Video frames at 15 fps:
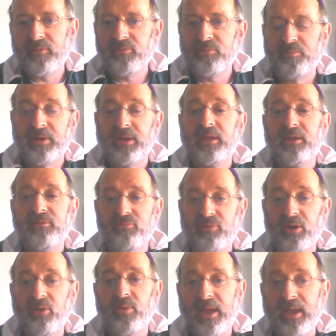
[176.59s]
please
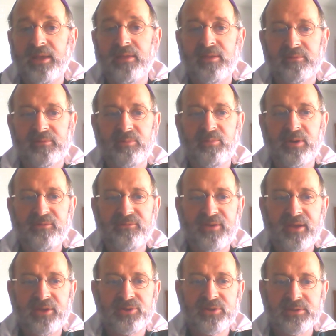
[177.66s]
run away, there's someone
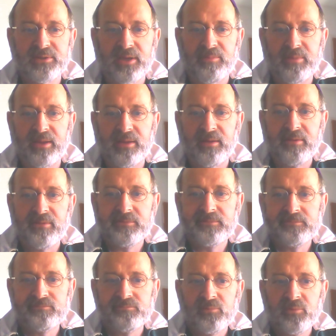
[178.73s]
infectious coming,
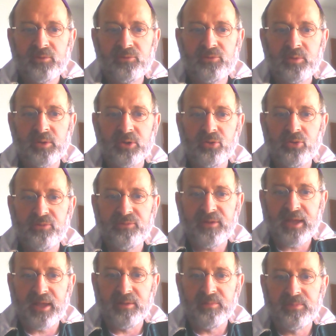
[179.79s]
to a call for
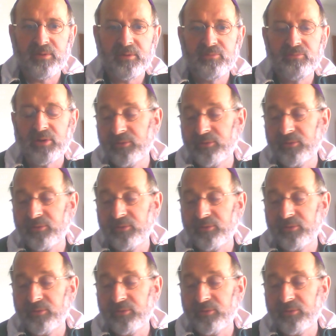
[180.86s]
help. Run